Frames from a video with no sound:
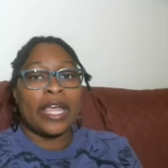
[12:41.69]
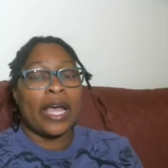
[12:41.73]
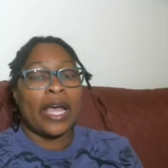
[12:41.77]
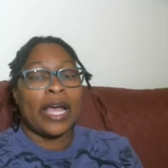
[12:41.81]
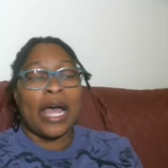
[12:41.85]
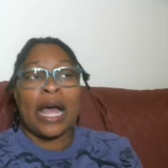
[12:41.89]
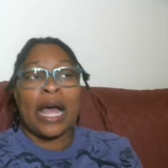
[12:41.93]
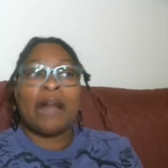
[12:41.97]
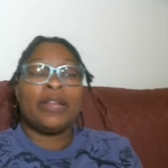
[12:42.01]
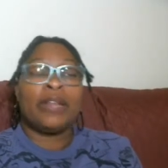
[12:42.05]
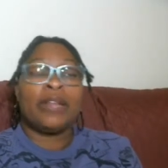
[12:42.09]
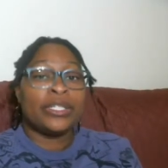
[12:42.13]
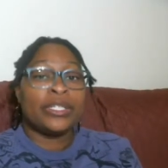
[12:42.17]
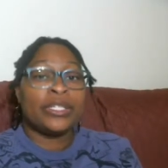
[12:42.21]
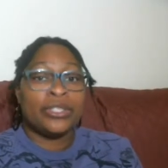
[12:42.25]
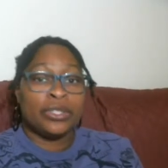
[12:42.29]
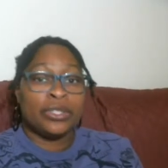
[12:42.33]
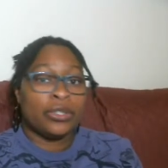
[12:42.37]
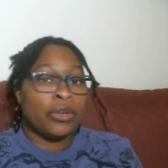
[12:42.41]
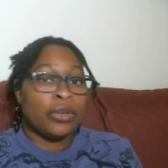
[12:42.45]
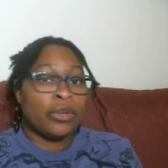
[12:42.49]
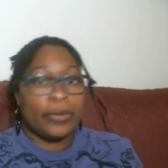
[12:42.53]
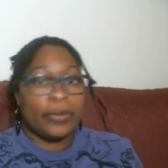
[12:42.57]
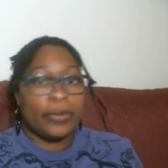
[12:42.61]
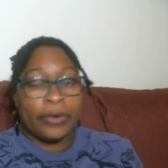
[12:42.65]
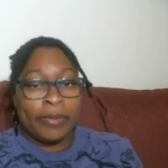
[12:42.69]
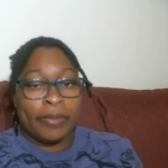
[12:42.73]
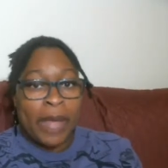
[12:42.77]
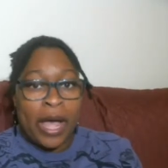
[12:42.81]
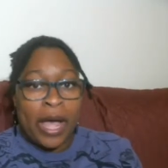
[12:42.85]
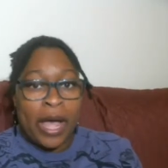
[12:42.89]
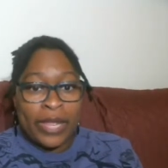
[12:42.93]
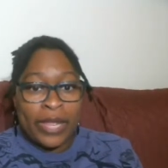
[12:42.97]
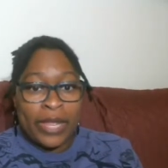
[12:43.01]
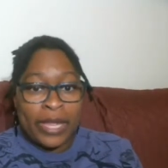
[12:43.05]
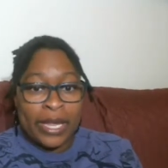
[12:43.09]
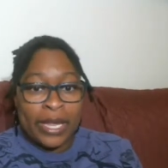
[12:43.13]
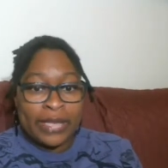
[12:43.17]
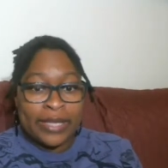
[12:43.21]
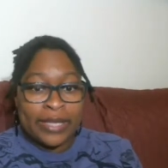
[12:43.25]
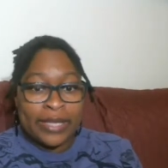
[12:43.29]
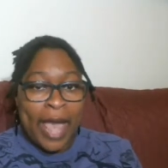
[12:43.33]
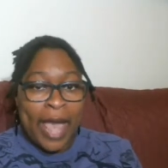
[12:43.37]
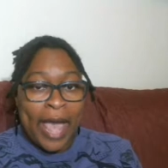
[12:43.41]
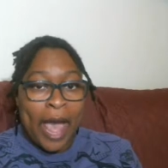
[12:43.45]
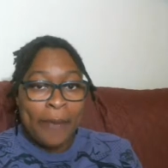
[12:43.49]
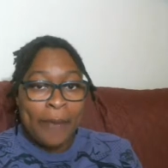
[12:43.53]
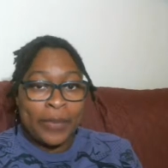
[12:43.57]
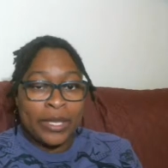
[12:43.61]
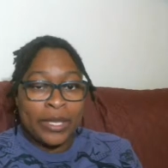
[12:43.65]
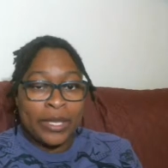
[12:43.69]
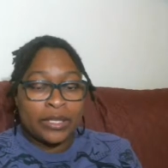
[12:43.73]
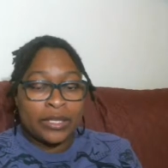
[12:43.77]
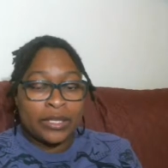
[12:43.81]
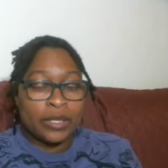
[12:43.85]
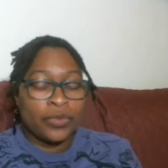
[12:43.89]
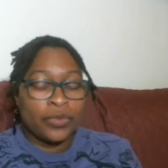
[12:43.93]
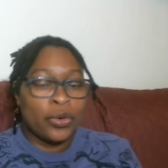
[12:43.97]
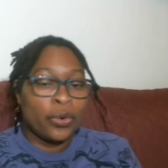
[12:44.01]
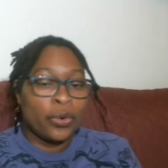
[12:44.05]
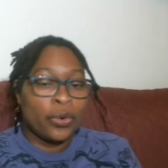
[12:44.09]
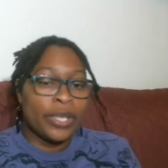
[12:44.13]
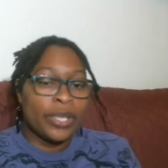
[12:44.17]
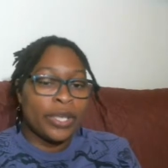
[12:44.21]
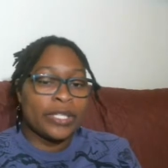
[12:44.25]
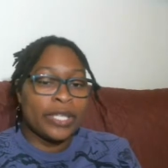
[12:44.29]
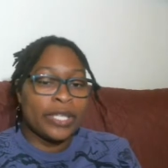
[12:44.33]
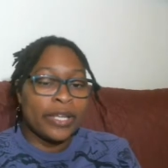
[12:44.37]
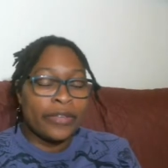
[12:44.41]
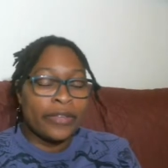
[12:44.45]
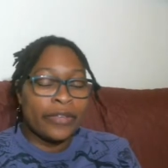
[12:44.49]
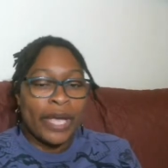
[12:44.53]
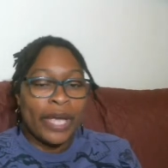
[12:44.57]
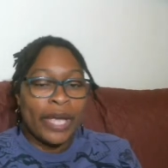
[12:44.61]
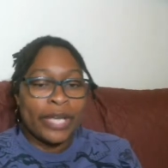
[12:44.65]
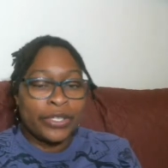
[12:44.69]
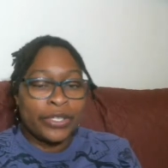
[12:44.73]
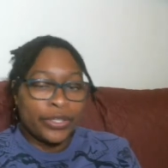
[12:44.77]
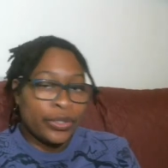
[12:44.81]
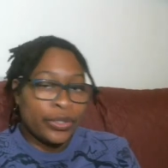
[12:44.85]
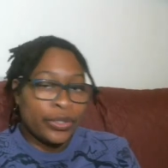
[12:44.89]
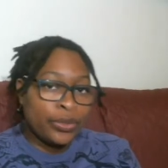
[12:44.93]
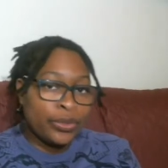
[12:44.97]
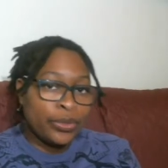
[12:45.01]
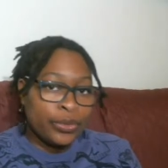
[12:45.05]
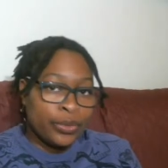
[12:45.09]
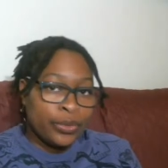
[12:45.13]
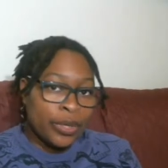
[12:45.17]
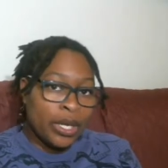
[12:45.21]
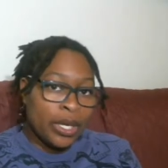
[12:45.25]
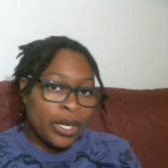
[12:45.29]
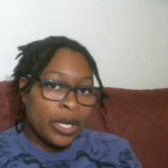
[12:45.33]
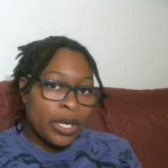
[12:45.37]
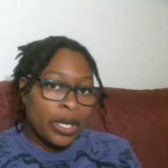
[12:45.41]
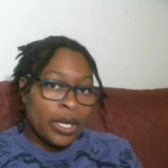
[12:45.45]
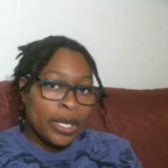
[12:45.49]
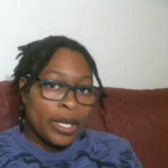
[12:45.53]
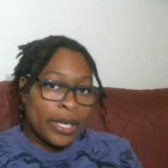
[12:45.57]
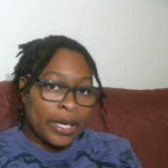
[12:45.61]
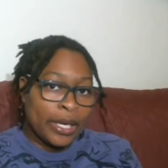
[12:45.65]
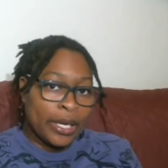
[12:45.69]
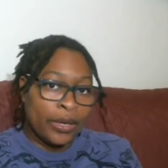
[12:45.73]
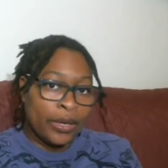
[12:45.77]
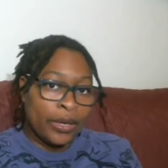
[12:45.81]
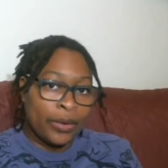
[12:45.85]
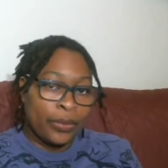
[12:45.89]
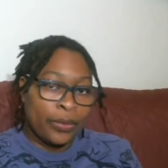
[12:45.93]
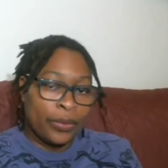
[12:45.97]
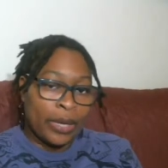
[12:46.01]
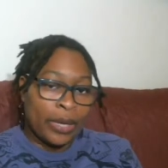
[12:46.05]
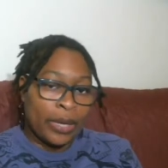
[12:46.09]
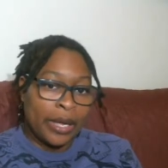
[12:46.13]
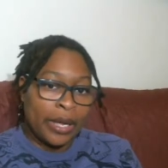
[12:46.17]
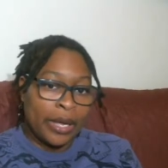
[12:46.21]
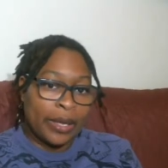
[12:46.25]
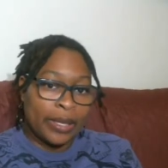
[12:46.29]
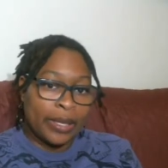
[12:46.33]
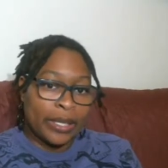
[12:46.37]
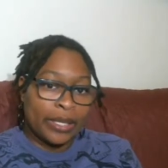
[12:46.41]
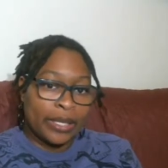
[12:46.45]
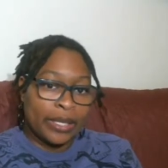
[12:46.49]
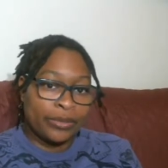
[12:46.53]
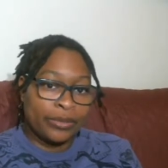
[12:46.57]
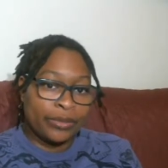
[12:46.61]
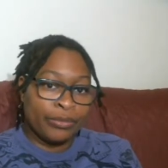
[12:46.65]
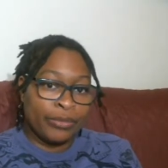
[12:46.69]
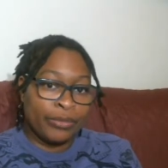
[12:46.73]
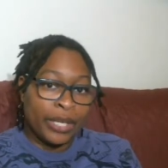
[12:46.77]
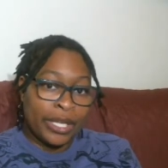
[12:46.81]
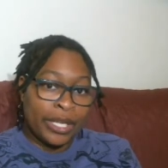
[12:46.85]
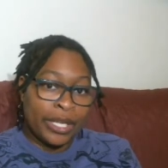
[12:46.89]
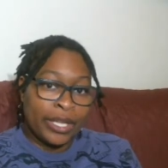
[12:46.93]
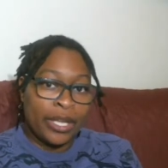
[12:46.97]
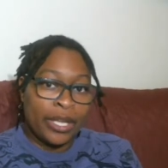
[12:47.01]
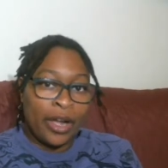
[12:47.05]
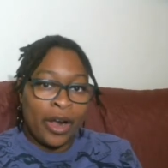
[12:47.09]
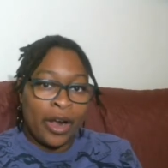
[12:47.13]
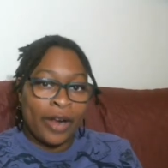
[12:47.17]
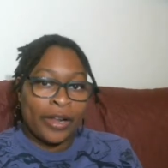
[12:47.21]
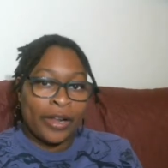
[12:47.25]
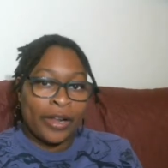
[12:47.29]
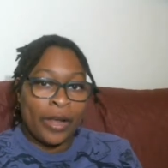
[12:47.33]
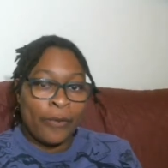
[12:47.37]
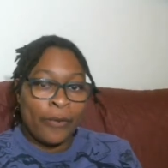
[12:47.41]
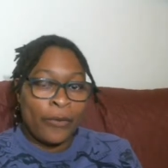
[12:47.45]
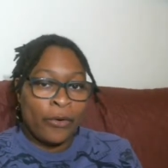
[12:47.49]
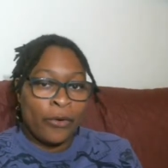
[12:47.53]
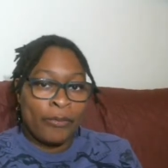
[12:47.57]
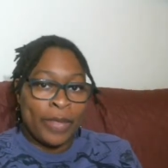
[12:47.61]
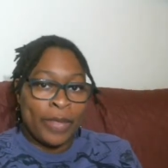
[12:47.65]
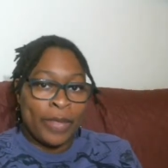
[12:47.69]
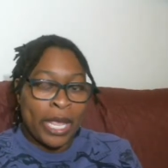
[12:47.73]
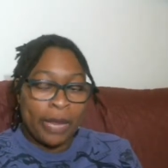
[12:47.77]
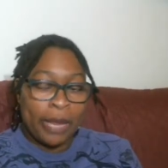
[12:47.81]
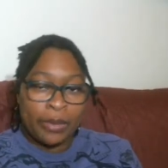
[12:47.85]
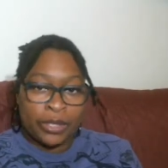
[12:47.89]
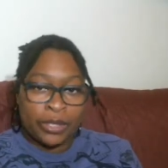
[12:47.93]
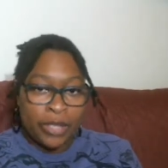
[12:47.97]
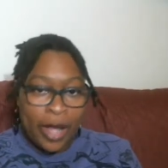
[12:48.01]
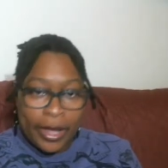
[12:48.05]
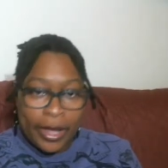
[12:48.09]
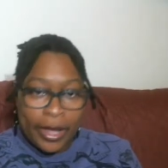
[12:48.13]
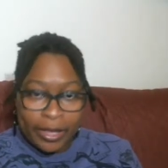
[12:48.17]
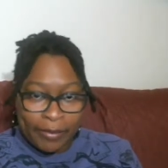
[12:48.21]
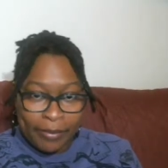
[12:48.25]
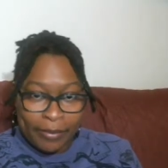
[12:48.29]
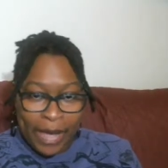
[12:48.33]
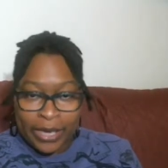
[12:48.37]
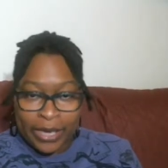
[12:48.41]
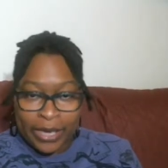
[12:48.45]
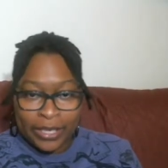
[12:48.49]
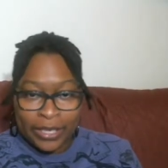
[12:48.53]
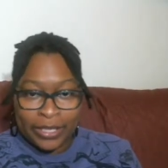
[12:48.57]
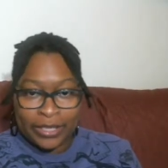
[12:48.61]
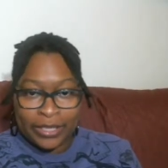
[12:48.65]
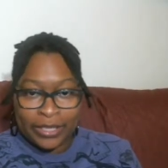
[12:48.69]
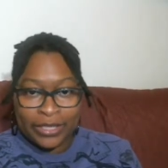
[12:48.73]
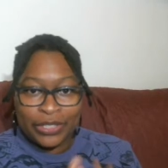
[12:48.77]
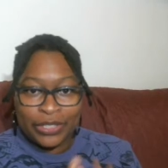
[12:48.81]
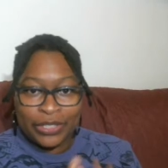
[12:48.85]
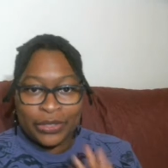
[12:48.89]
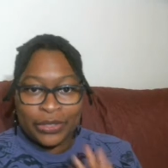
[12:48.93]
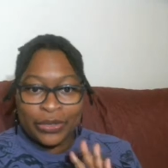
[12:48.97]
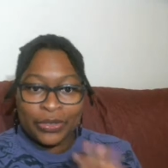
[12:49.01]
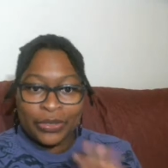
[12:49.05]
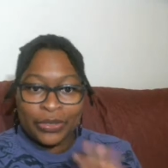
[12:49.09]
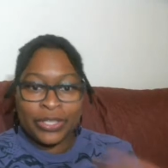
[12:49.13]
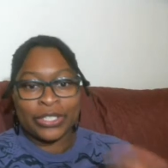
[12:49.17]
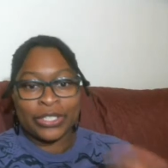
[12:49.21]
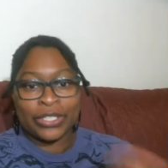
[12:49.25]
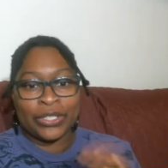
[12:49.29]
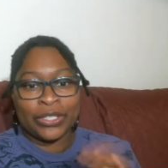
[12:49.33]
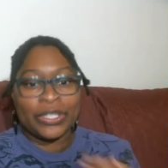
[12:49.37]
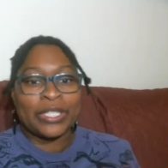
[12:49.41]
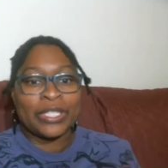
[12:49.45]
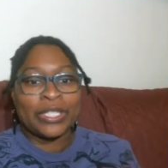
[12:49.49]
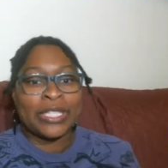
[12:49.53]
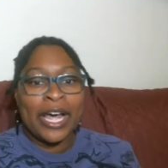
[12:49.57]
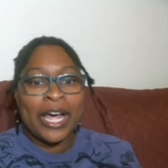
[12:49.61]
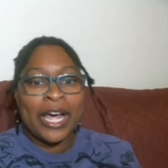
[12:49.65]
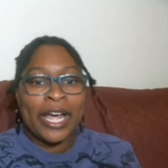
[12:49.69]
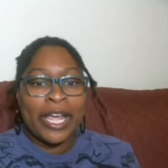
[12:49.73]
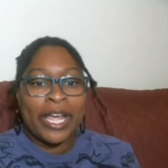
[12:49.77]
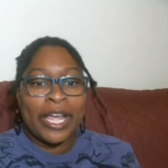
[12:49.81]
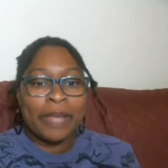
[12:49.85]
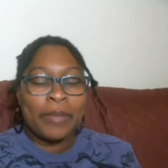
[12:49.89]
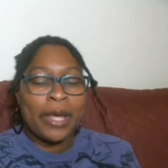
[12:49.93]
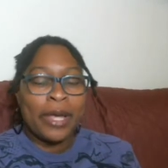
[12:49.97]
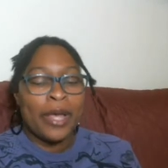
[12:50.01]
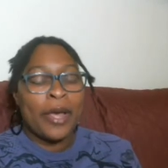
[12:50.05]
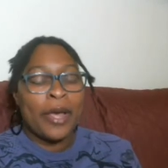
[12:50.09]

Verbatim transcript: I'll let you know more about that as it happens. Of course, if I do, you know, um, read the arc, I won't be able to talk about it until a certain time,